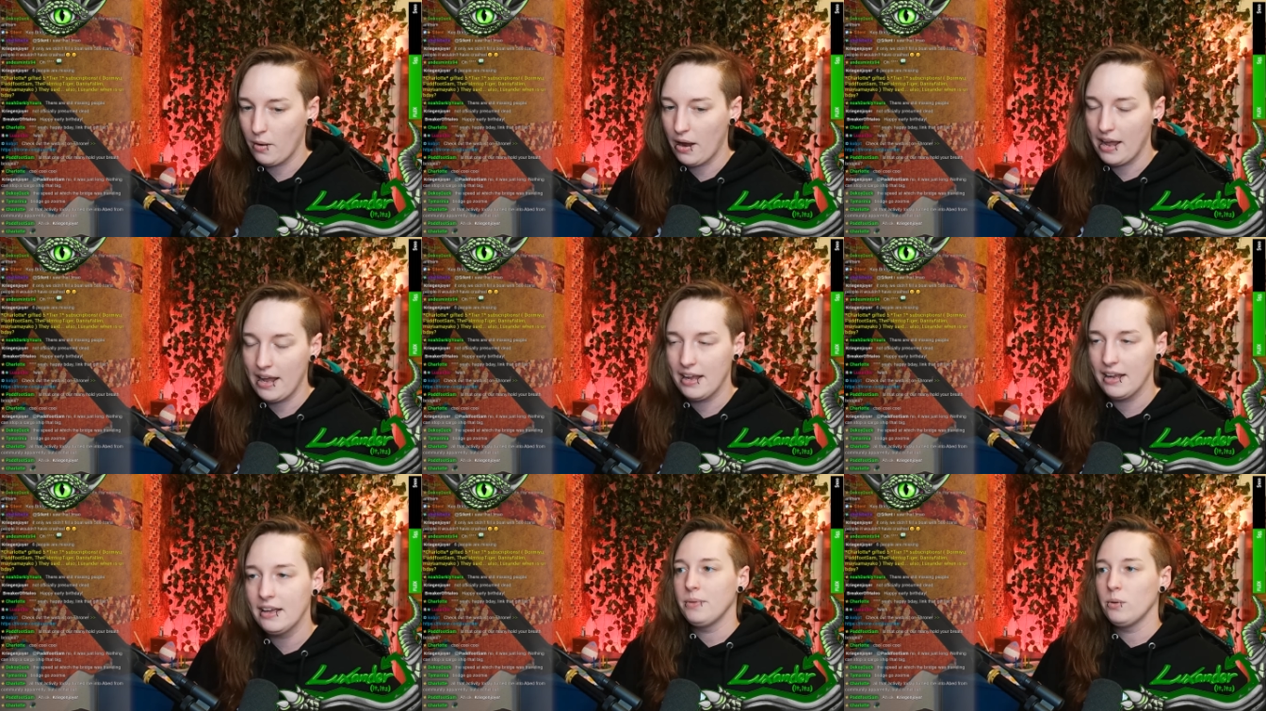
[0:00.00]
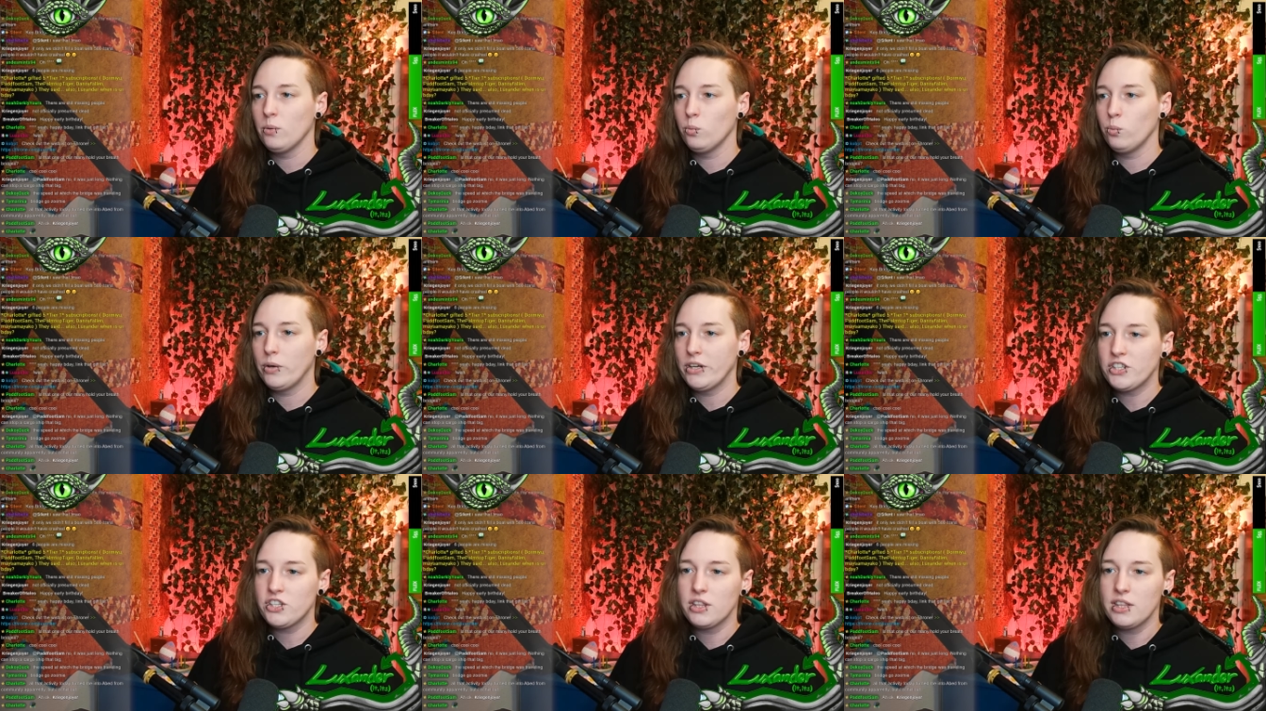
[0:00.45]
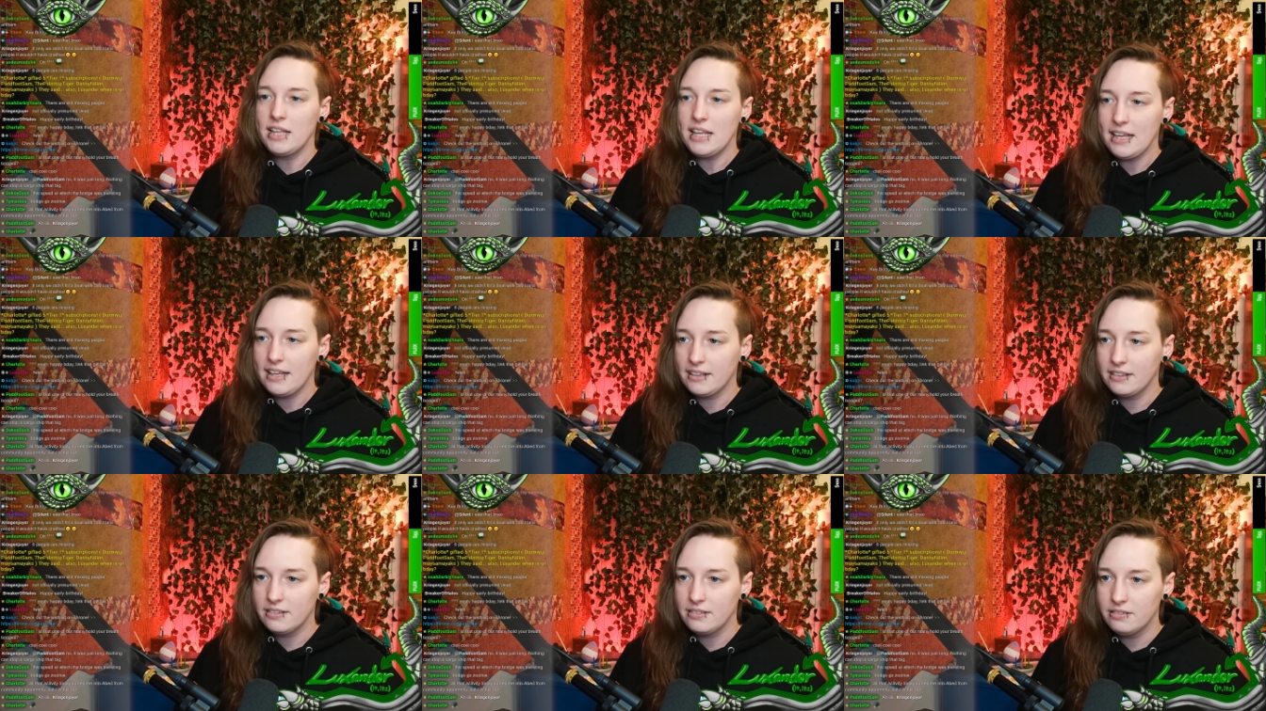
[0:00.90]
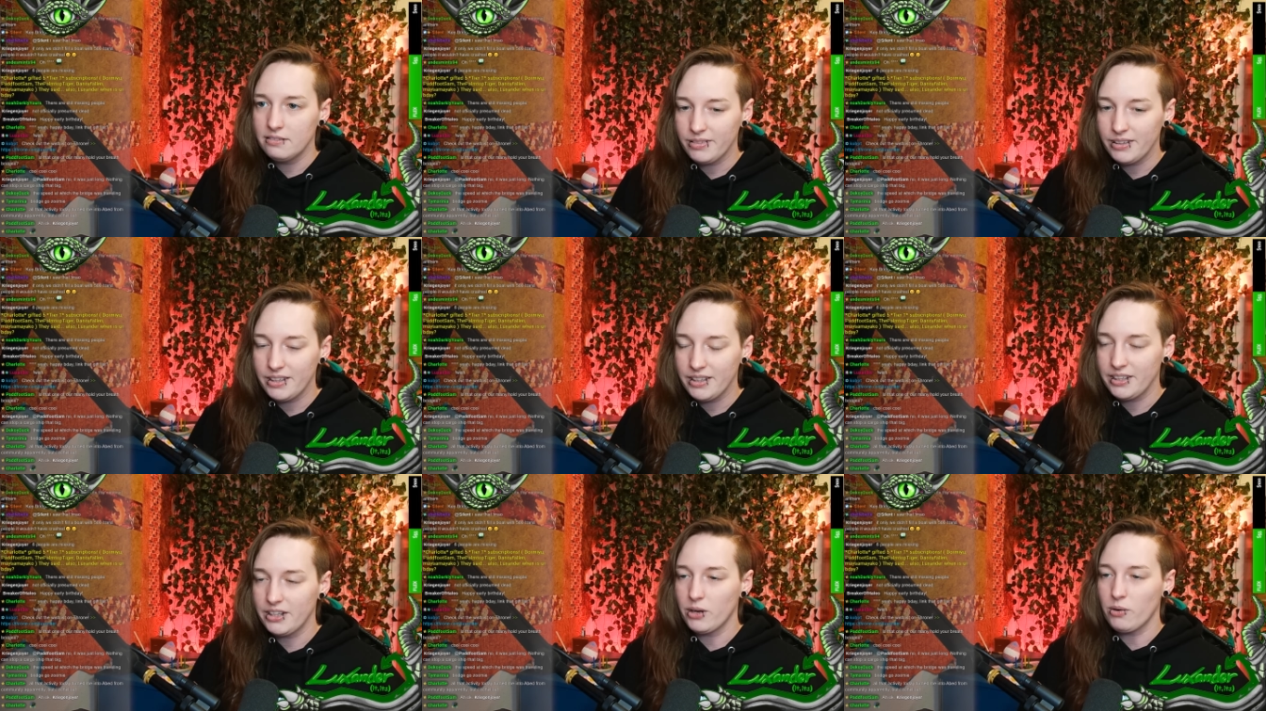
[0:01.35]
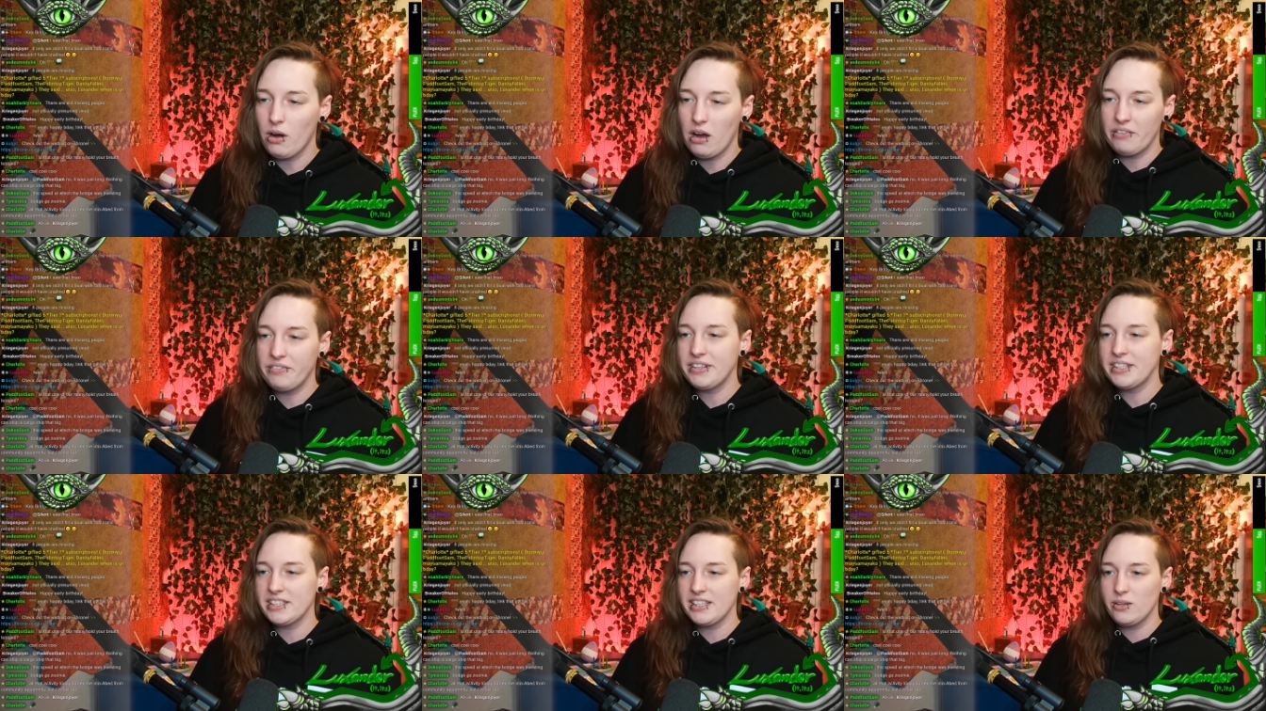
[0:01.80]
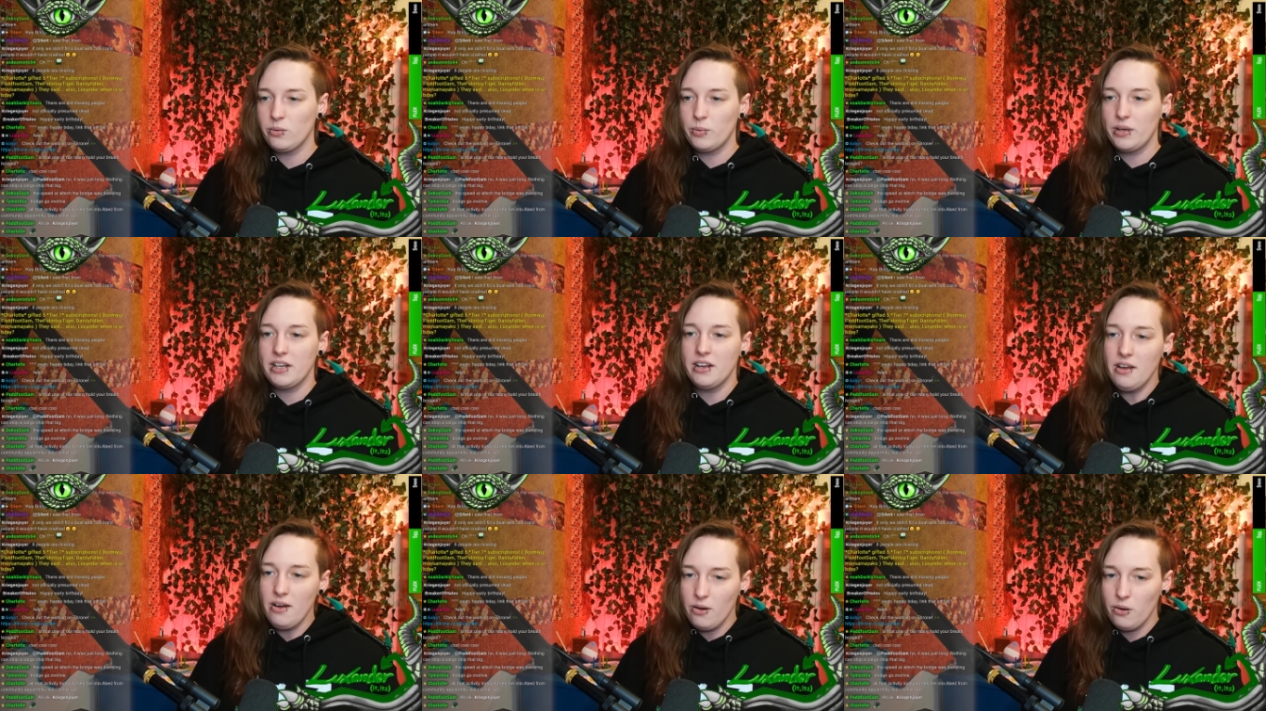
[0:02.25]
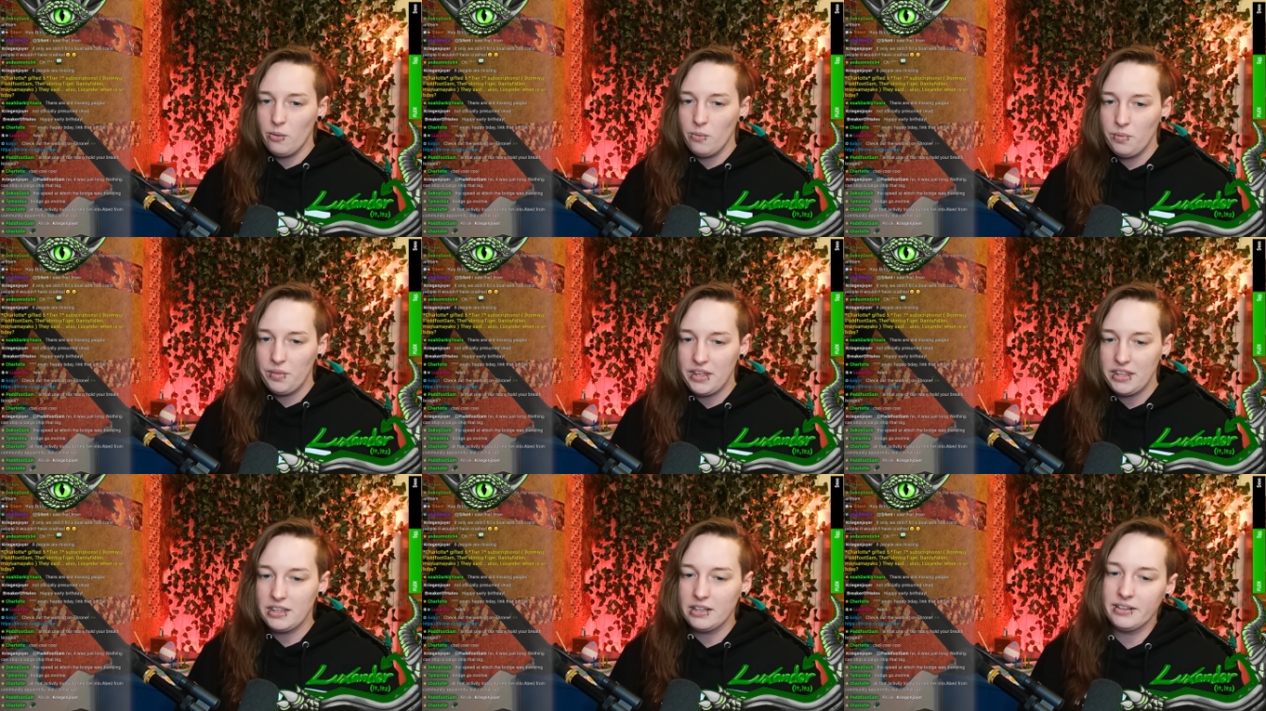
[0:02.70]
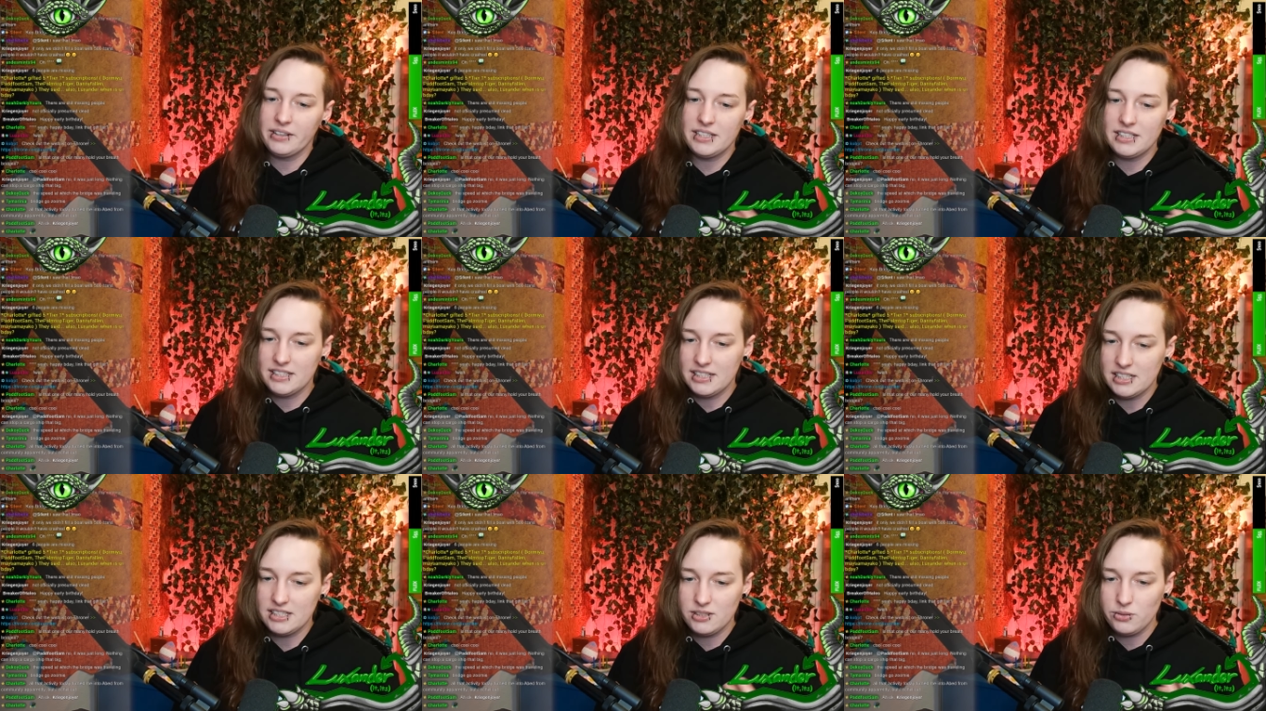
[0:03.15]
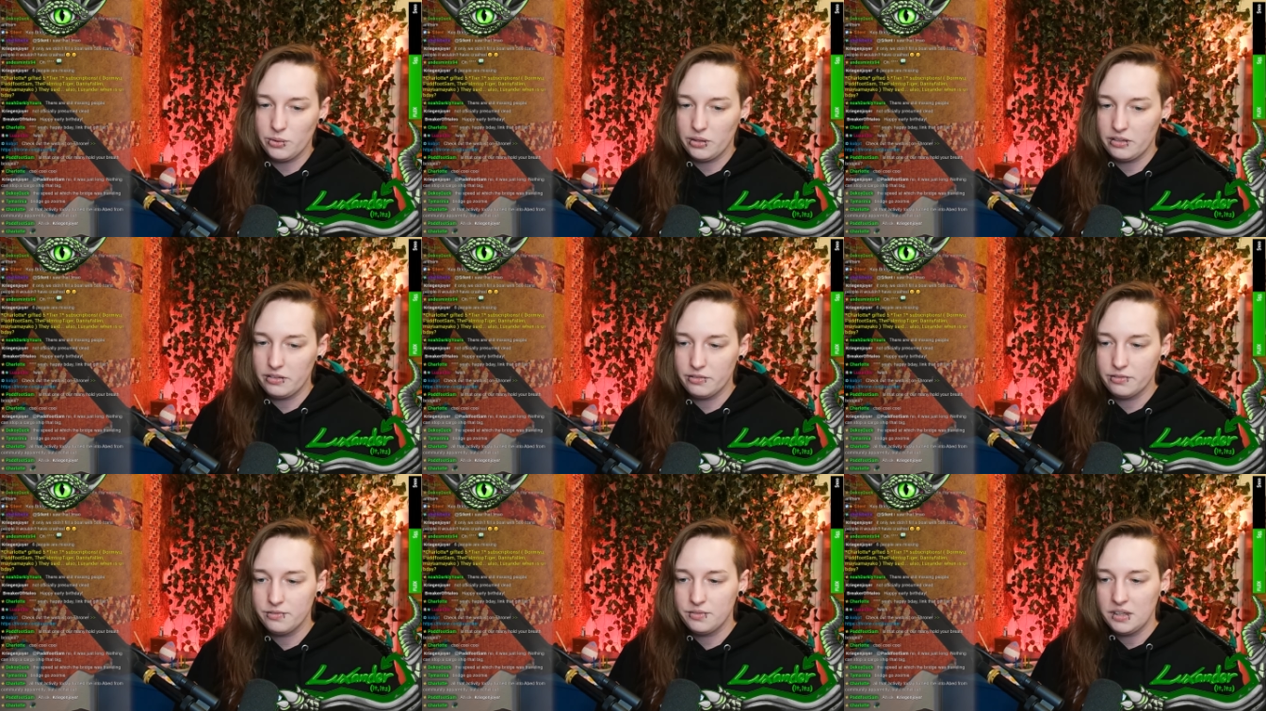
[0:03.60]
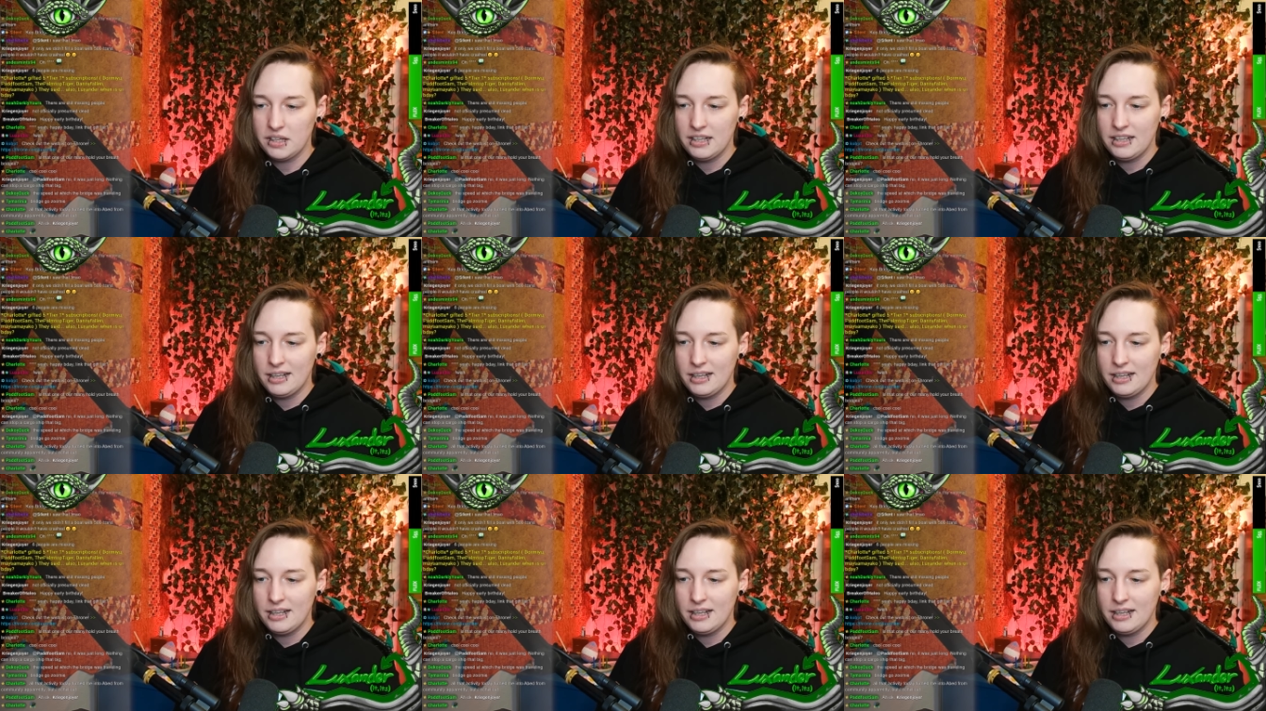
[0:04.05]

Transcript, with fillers: way, which then, you know, obviously we know that there is this sort of